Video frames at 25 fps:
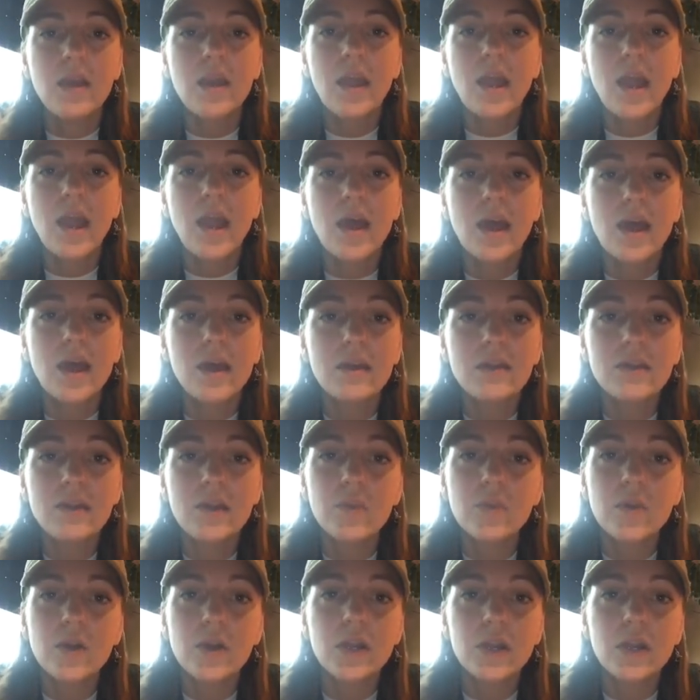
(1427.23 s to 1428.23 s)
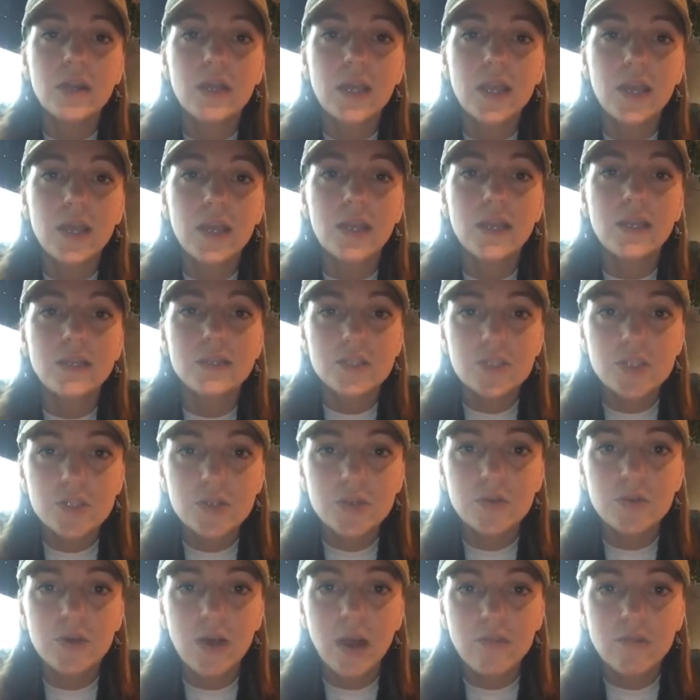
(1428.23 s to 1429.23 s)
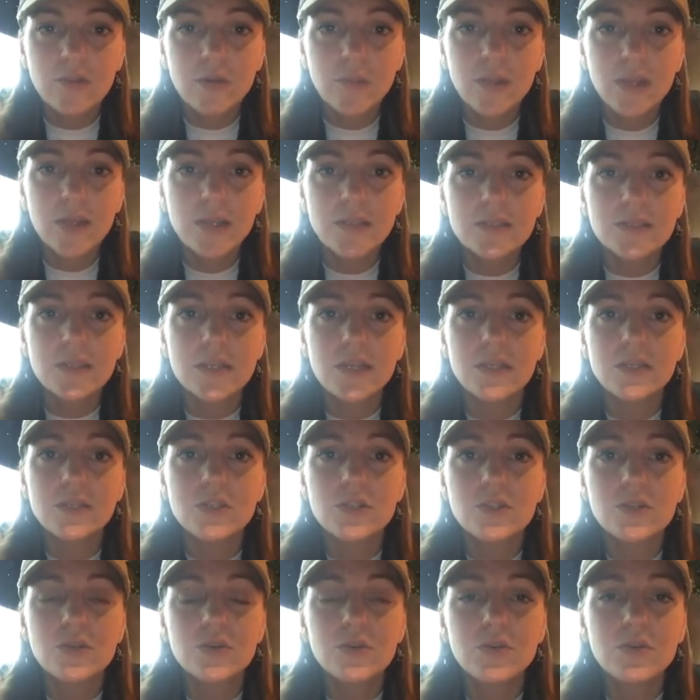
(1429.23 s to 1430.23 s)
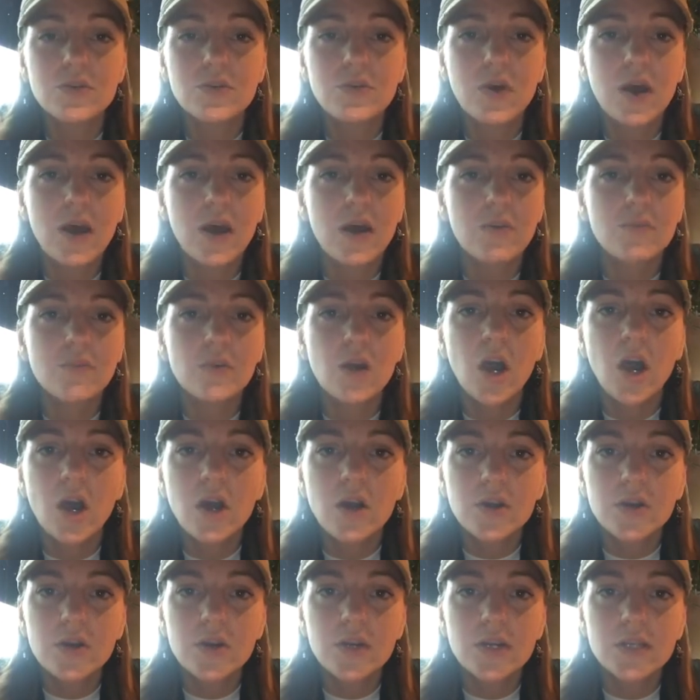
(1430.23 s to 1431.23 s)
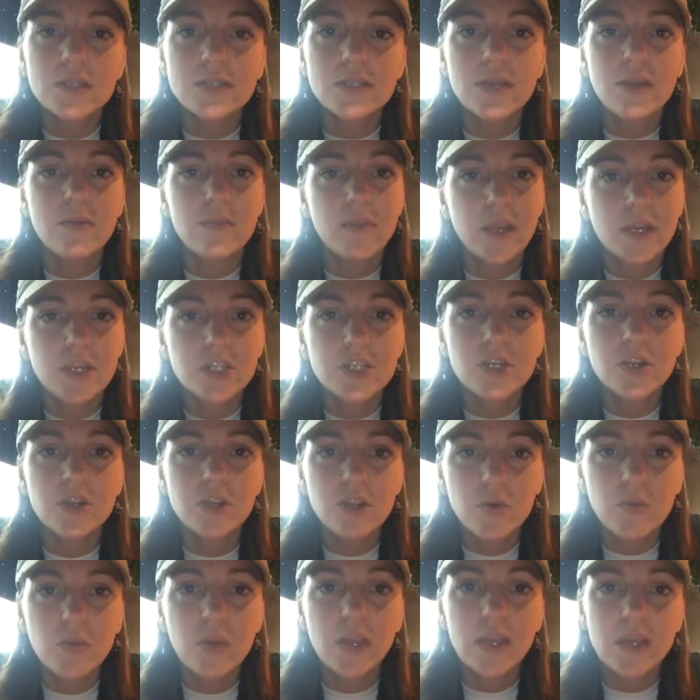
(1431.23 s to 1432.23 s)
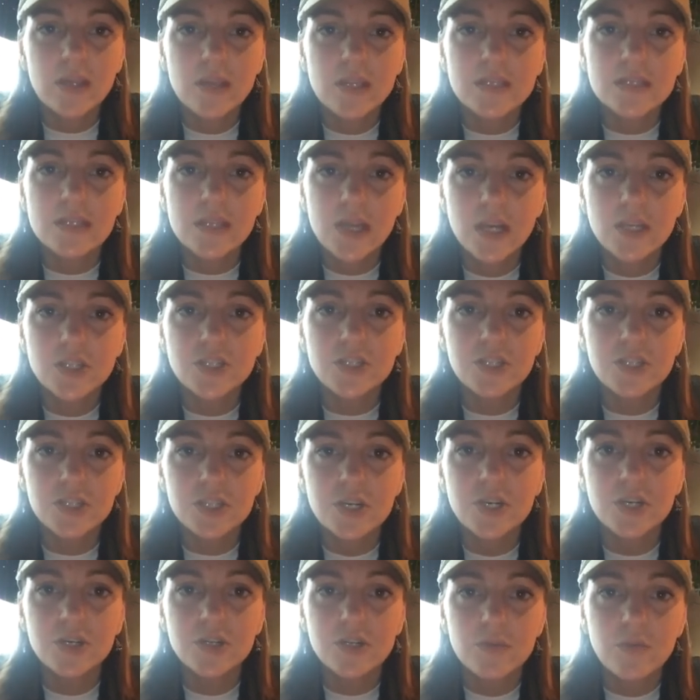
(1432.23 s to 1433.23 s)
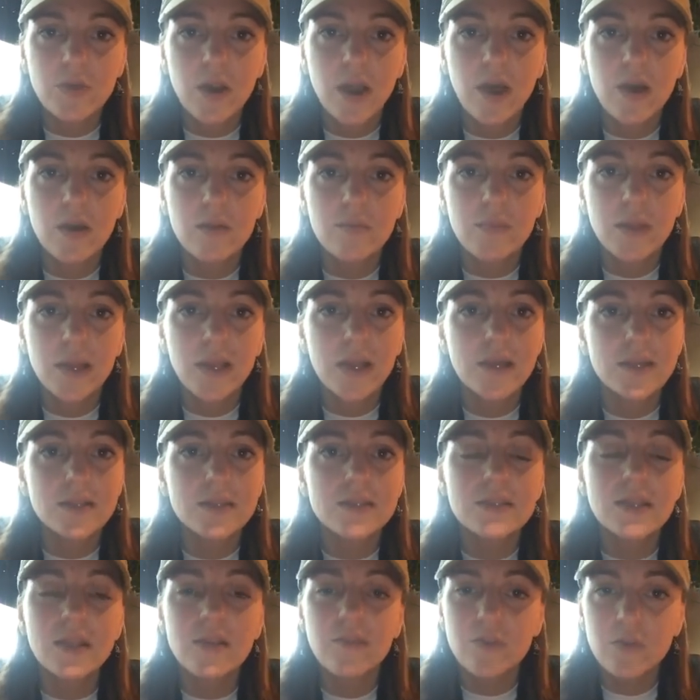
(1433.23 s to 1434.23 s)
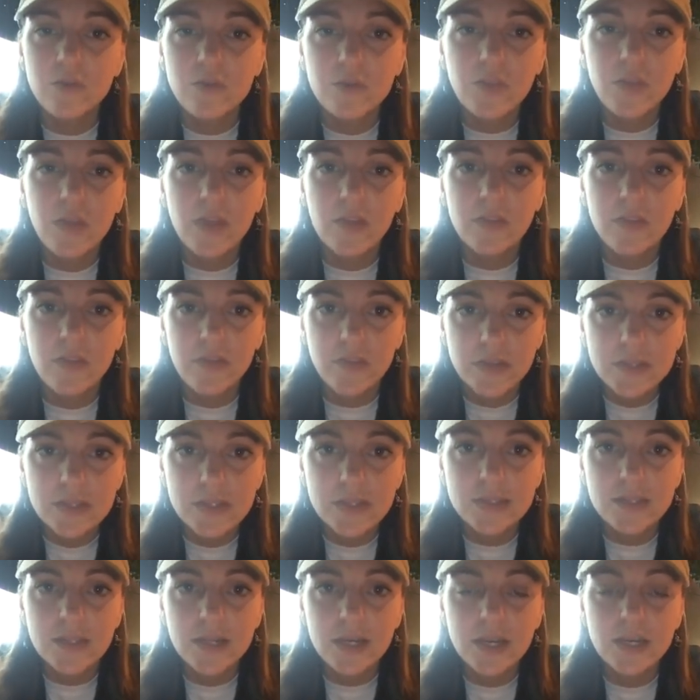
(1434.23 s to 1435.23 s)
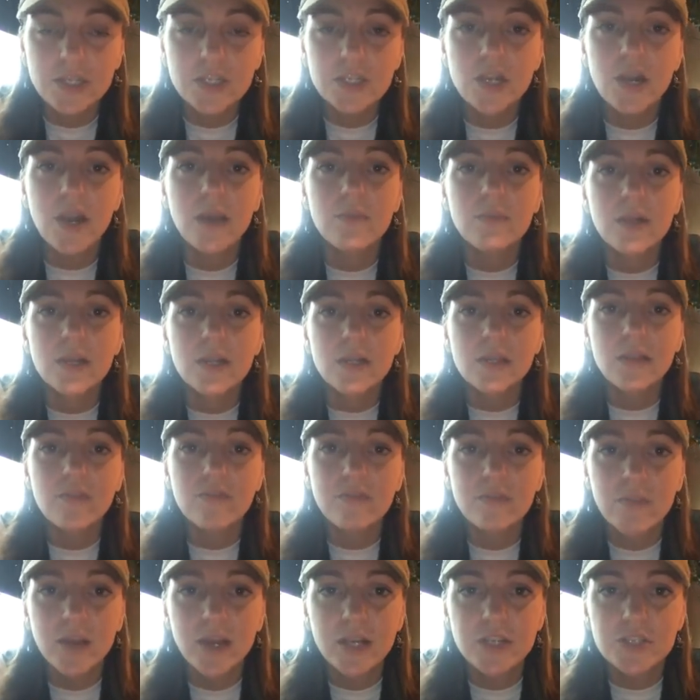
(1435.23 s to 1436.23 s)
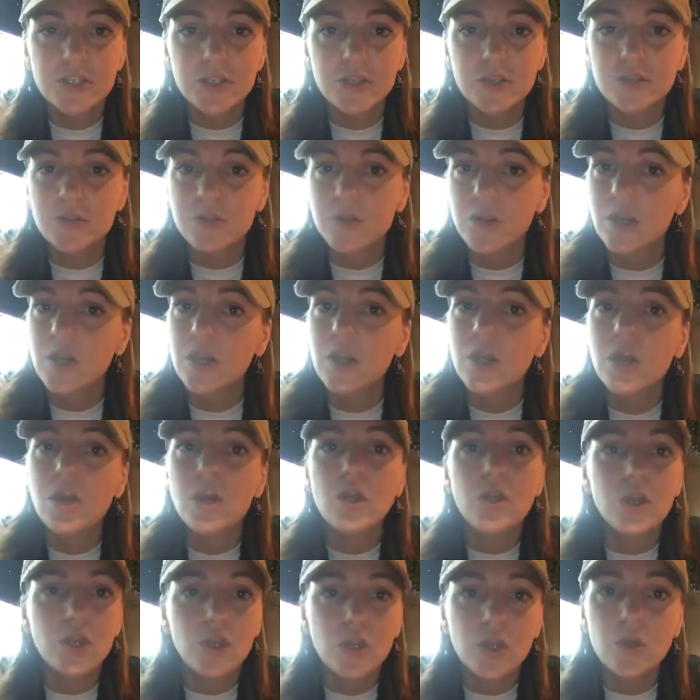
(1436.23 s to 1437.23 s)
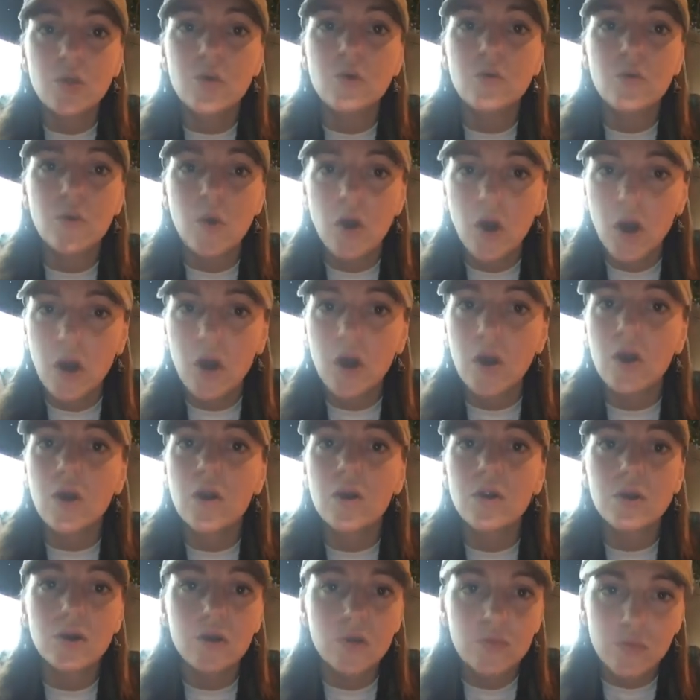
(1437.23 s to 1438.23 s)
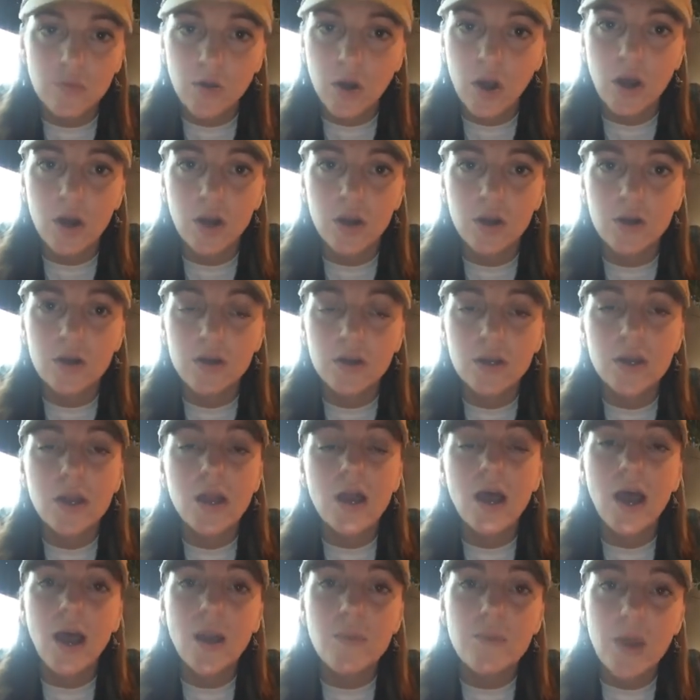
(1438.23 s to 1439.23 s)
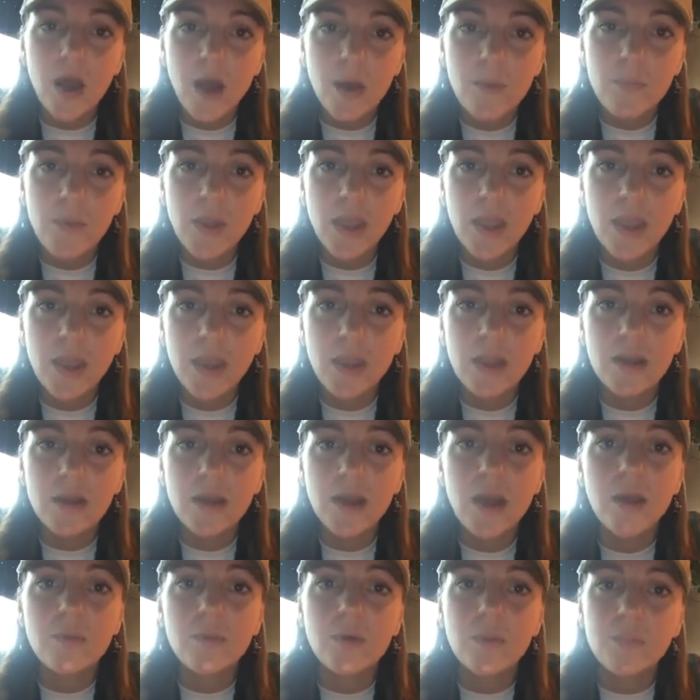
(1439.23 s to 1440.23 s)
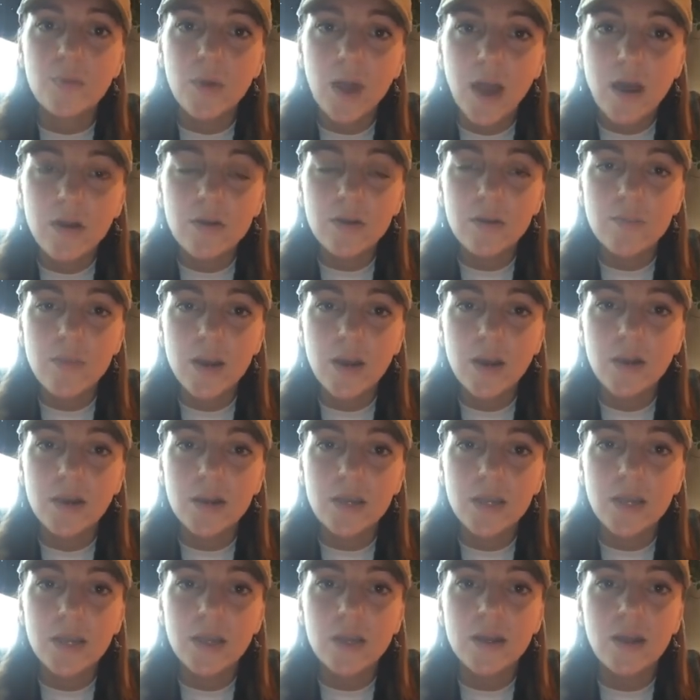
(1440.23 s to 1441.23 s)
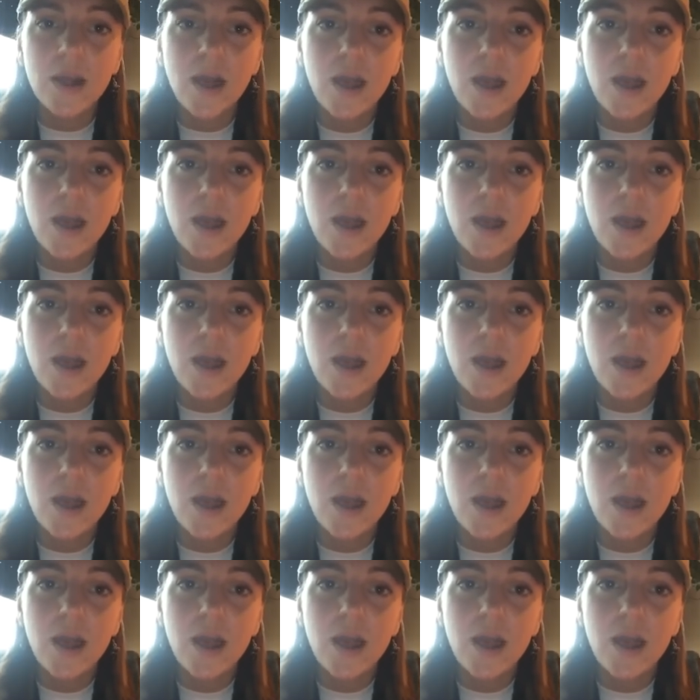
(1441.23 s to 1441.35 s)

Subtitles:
And then we're going to get into government, into Congress, and make sure that we get this country turned around. Because if you think that this is the nation I'm going to leave for my children, you are wrong. I'm not paid. I'm a proud American. I